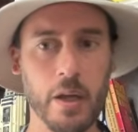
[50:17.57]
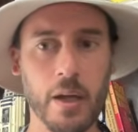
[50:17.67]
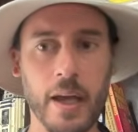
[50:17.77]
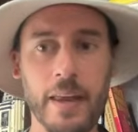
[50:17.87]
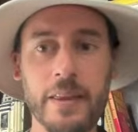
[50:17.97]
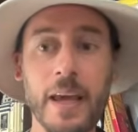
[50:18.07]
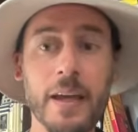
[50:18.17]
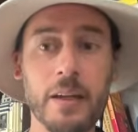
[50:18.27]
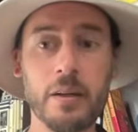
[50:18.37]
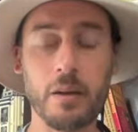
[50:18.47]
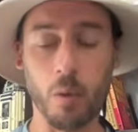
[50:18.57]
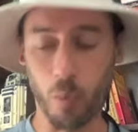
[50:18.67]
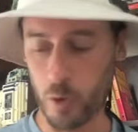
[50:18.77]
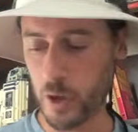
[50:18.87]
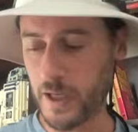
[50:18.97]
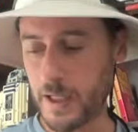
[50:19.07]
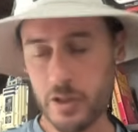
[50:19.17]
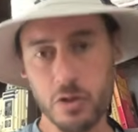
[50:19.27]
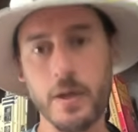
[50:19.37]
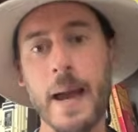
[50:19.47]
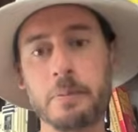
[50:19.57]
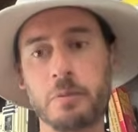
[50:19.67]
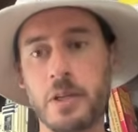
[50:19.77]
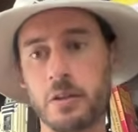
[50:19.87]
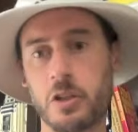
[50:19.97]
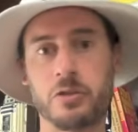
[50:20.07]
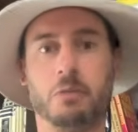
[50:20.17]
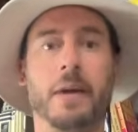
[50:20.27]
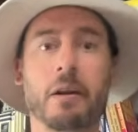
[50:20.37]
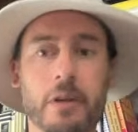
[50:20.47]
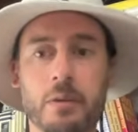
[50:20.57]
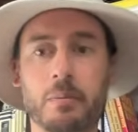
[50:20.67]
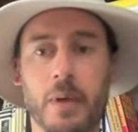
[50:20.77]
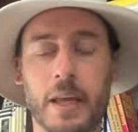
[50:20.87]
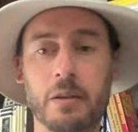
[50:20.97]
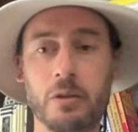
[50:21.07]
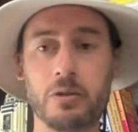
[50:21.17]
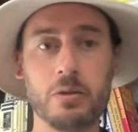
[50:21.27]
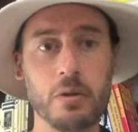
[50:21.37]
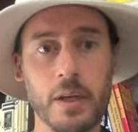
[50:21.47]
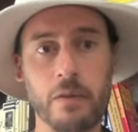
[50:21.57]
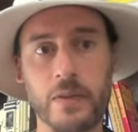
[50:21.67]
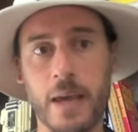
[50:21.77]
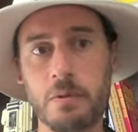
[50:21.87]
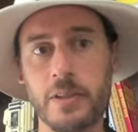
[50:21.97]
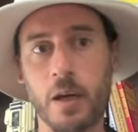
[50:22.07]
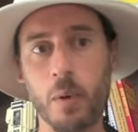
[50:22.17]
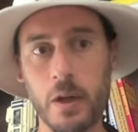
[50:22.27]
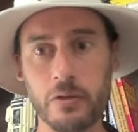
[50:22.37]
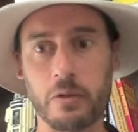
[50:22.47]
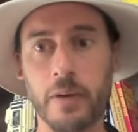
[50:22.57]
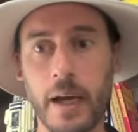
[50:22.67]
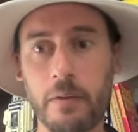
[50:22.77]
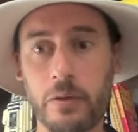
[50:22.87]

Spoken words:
And then you can get his traps to basically just surround him, and he'll do enough damage that way to survive.